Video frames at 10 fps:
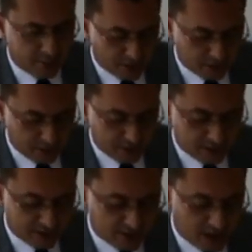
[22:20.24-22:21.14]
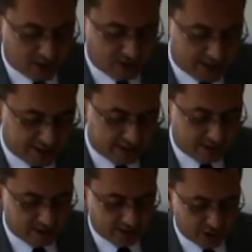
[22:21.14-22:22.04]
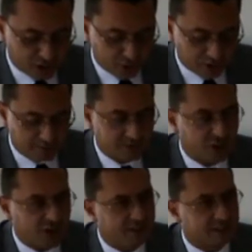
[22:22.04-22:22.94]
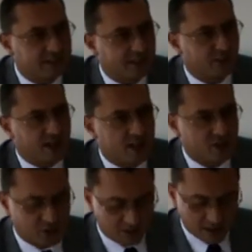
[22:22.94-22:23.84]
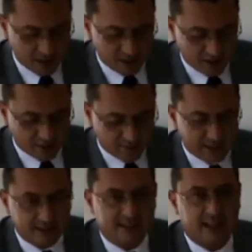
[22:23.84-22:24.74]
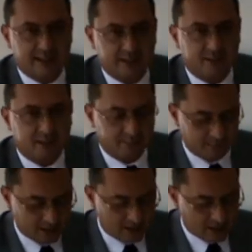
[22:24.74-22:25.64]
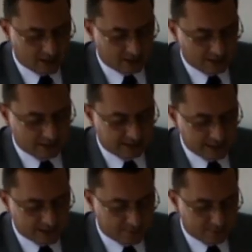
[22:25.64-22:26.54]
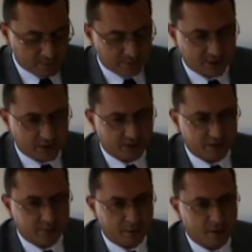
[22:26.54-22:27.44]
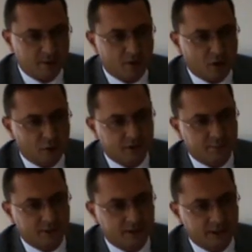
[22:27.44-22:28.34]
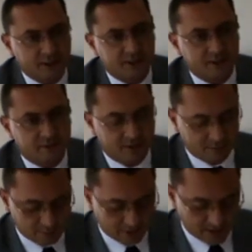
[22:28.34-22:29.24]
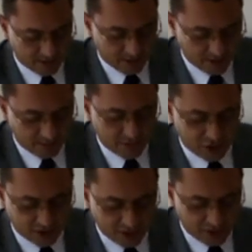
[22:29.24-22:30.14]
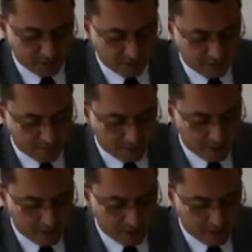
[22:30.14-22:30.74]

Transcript: board uh, addresses this issue of sharing seigniorage uh, by design. Uh, the setup of a currency board always proceeds from uh, an official agreement